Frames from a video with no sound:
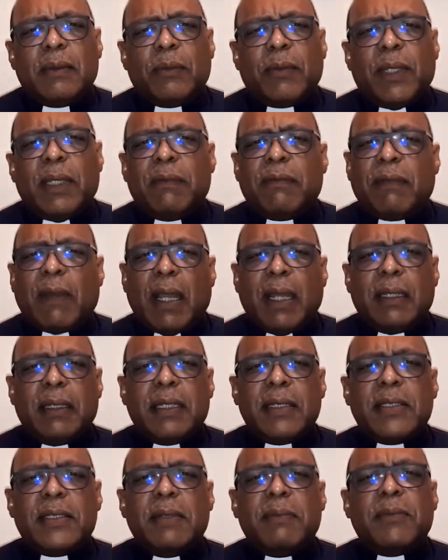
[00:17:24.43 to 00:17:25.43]
We
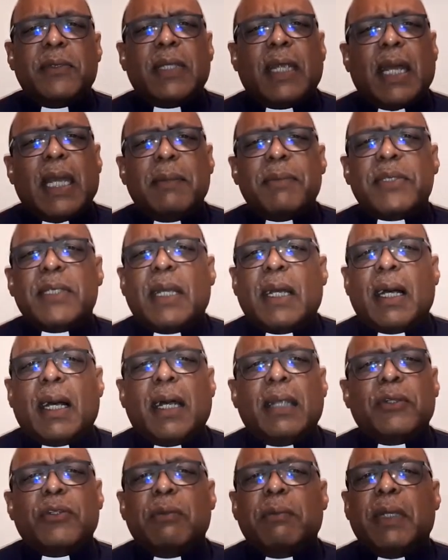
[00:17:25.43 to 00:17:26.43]
find it sometimes
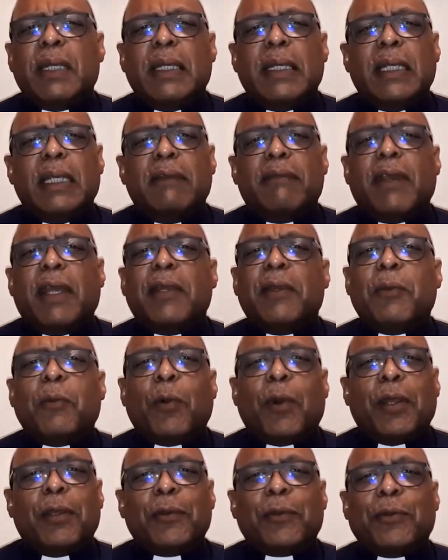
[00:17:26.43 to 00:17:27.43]
hard to believe
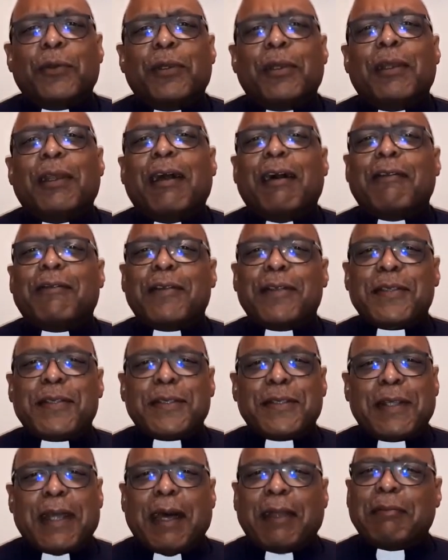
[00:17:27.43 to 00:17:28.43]
anyone could love
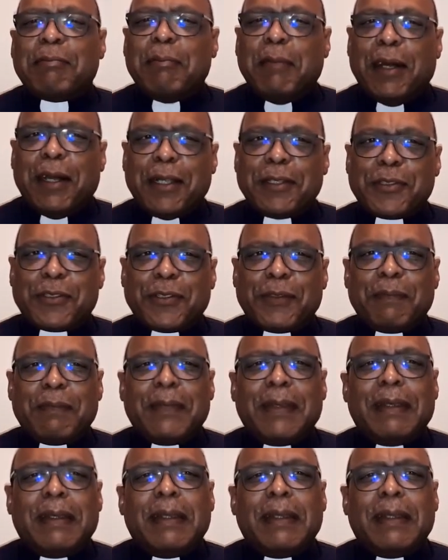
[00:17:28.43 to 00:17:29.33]
us that much.